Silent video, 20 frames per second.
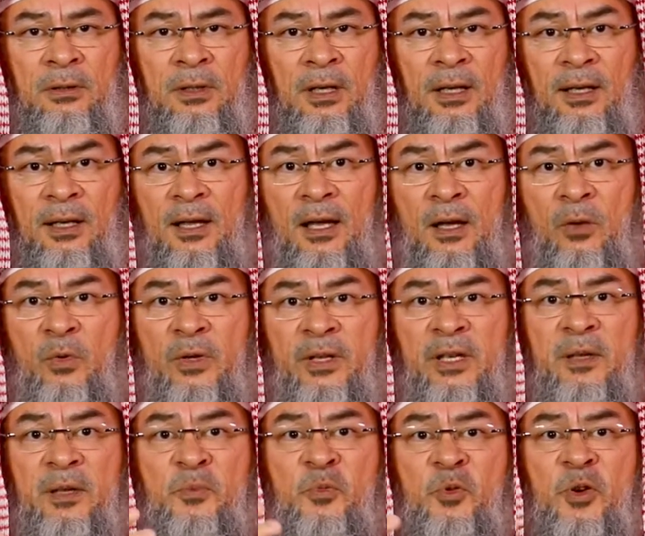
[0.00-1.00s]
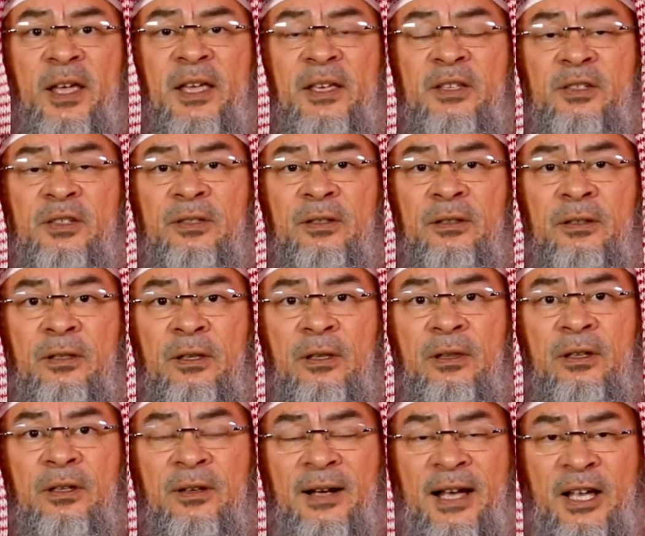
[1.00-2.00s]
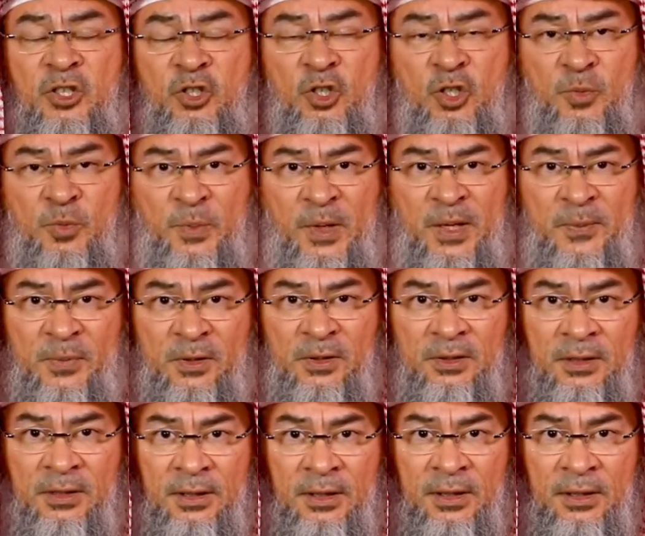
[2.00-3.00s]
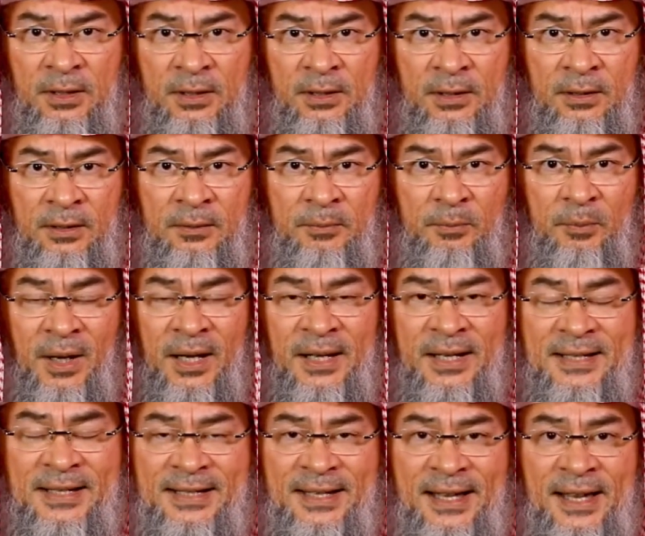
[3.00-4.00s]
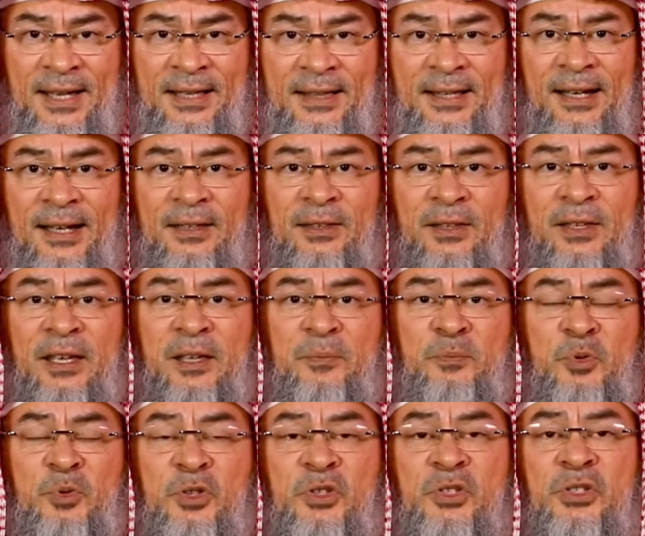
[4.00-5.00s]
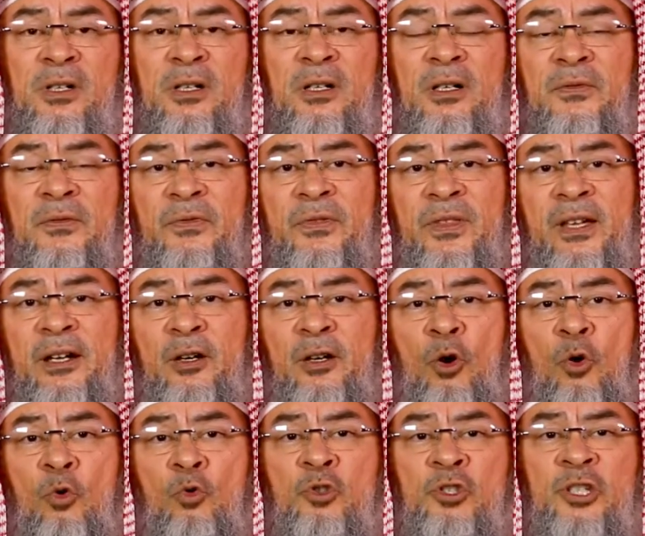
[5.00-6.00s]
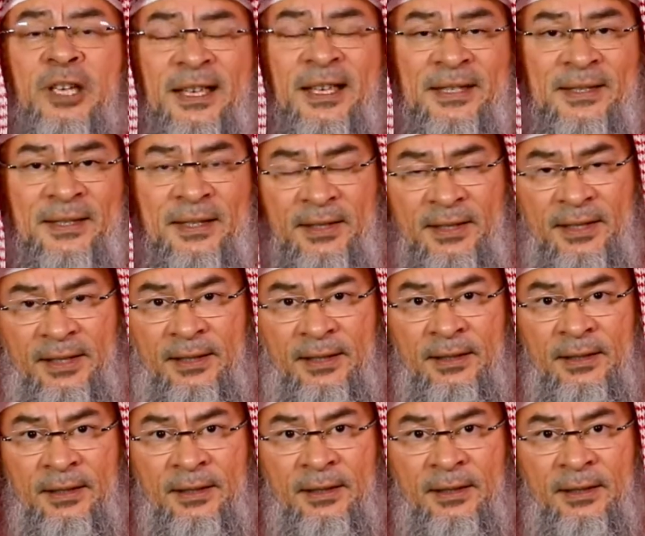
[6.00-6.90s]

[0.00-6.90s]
Allah, when He praised the righteous people by saying that they preserve their own chastity,